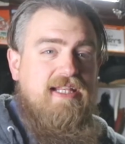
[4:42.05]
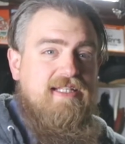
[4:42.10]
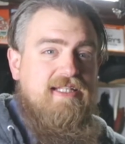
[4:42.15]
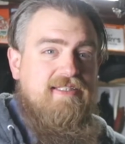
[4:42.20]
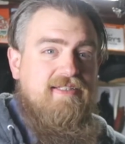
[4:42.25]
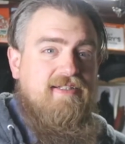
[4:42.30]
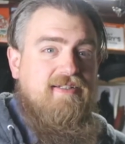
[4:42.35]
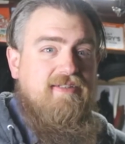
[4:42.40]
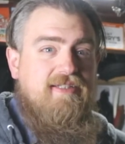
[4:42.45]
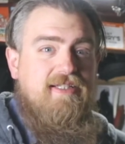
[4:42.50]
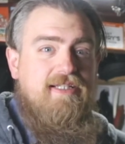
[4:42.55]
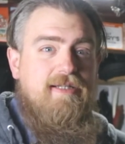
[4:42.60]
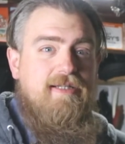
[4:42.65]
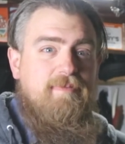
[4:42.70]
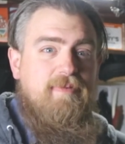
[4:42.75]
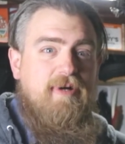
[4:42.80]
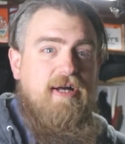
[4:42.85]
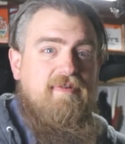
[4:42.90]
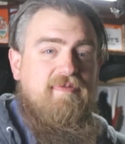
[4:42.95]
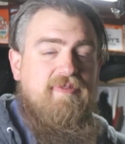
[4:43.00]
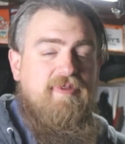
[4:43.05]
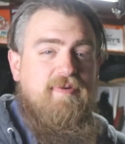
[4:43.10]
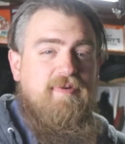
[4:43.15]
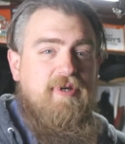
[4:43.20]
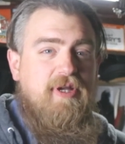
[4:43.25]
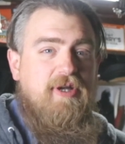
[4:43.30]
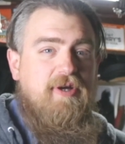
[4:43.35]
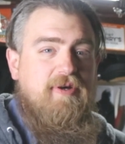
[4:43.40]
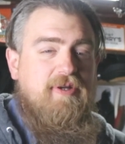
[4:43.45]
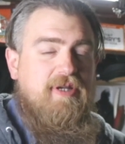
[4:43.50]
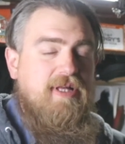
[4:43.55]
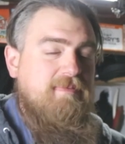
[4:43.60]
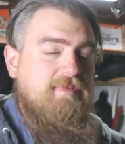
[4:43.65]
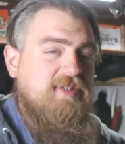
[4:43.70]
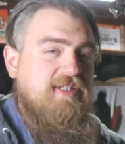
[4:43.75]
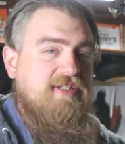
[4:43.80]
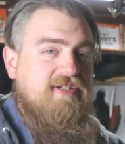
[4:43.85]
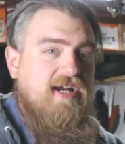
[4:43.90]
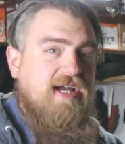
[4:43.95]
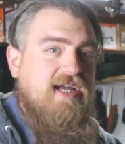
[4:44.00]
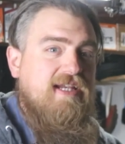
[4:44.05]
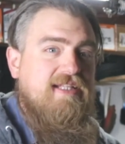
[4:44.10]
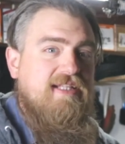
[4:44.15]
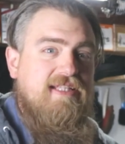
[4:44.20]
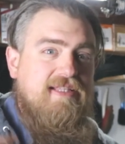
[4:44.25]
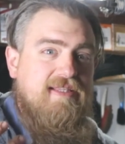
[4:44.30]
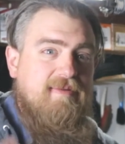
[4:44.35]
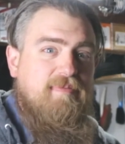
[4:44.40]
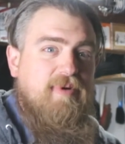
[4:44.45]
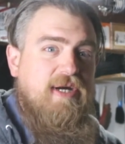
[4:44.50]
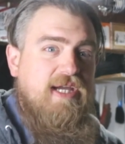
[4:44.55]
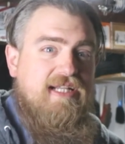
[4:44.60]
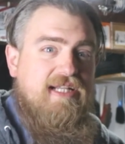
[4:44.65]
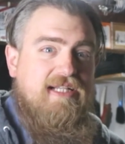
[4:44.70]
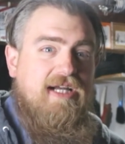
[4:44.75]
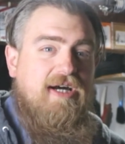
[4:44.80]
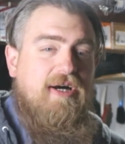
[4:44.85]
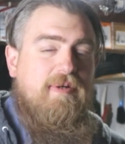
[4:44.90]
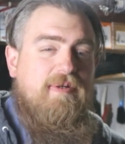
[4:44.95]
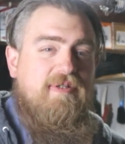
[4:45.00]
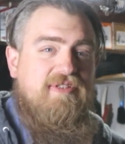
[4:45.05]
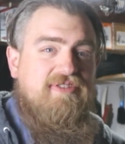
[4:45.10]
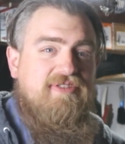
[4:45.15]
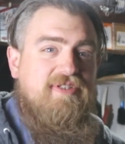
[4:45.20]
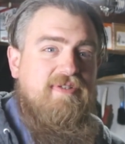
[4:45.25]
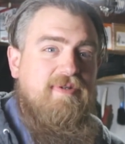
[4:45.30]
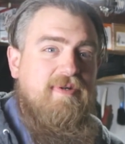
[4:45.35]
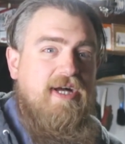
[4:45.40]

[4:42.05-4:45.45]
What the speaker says: of gets cleaned up off the road, I'll be trying to get the bike out once in a